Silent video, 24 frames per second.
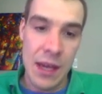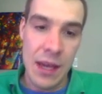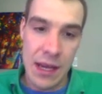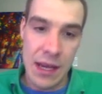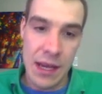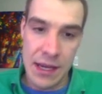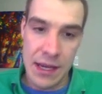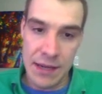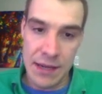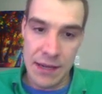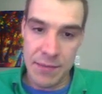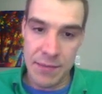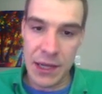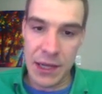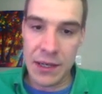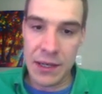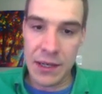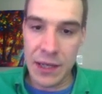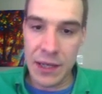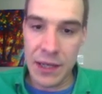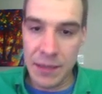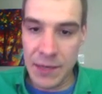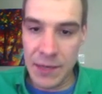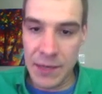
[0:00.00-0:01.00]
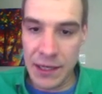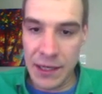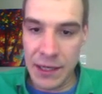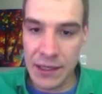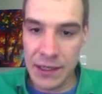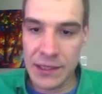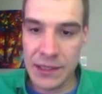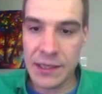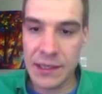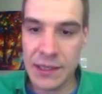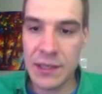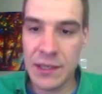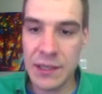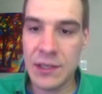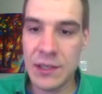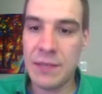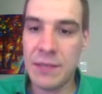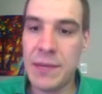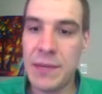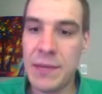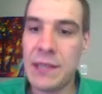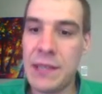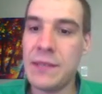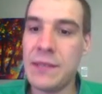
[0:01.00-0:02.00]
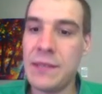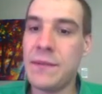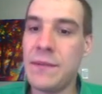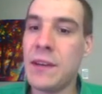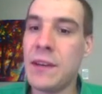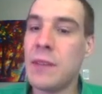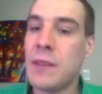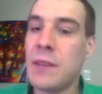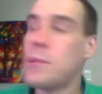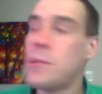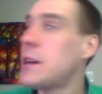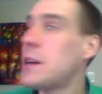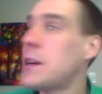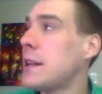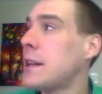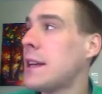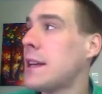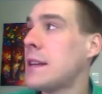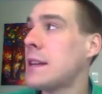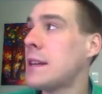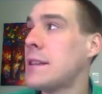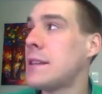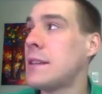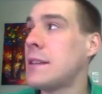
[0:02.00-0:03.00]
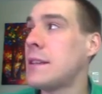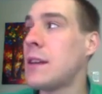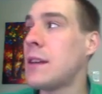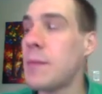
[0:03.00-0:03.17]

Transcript: Bicarbonate is the conjugate base of carbonic acid.